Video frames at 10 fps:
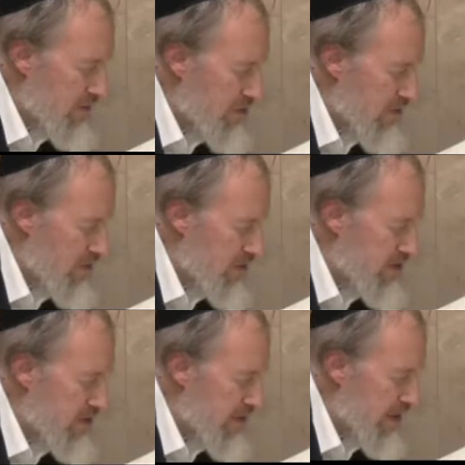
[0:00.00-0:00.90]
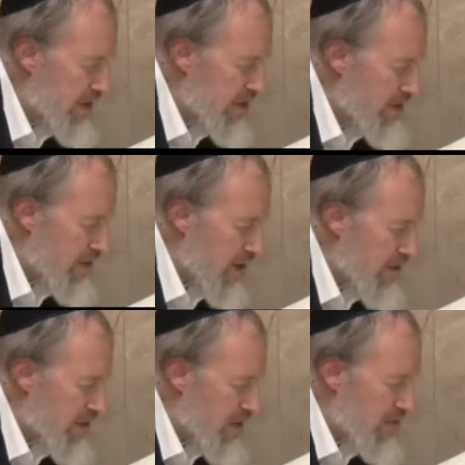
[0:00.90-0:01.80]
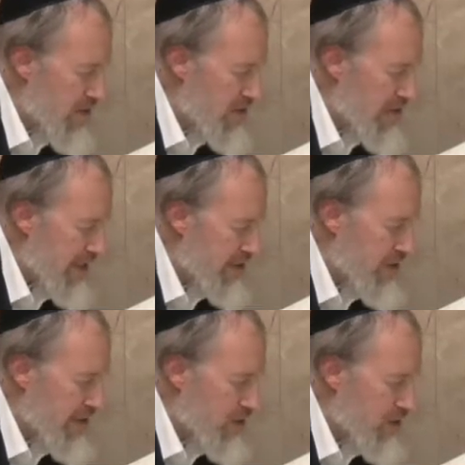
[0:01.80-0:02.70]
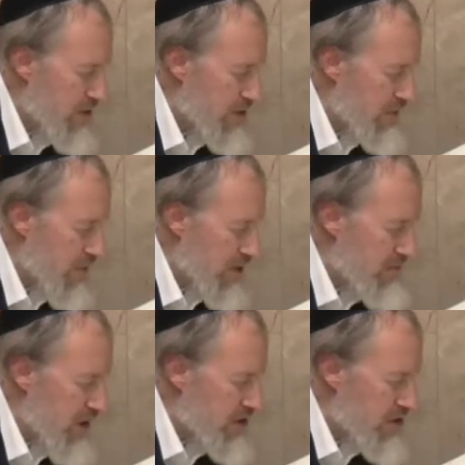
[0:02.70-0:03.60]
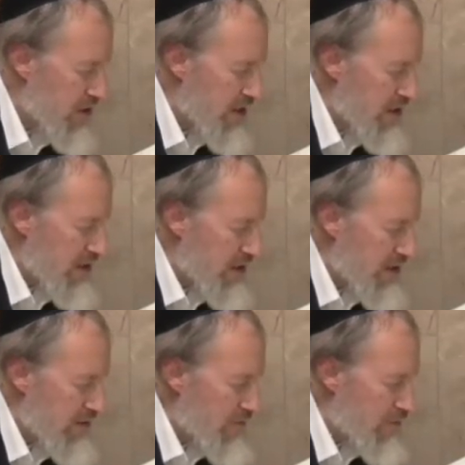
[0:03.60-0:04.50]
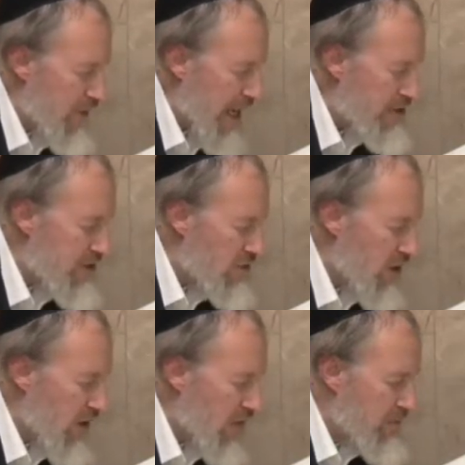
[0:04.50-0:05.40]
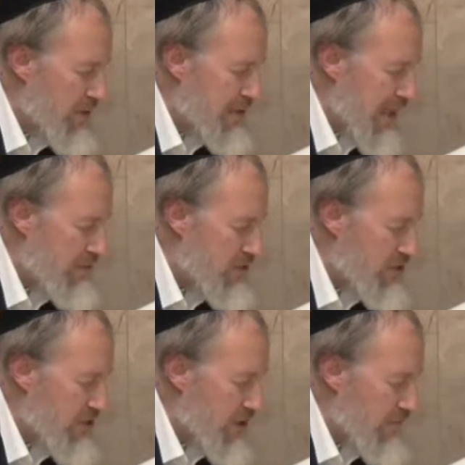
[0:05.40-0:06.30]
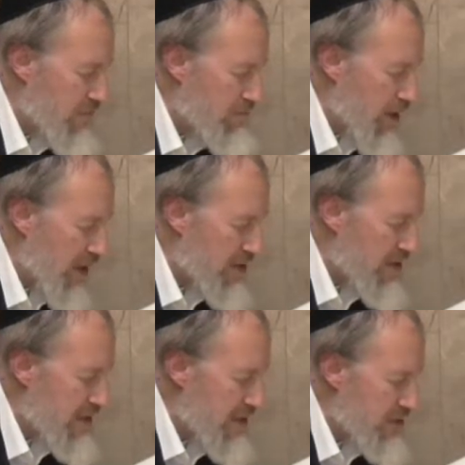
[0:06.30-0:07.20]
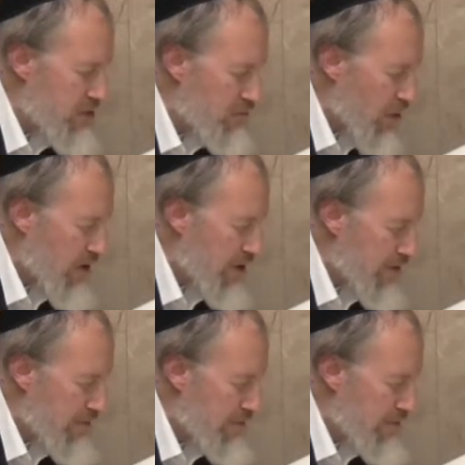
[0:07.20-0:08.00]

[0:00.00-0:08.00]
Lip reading: She'olim demand nezek harbe, because that's increasing very much the value of the damages suffered by the injured party.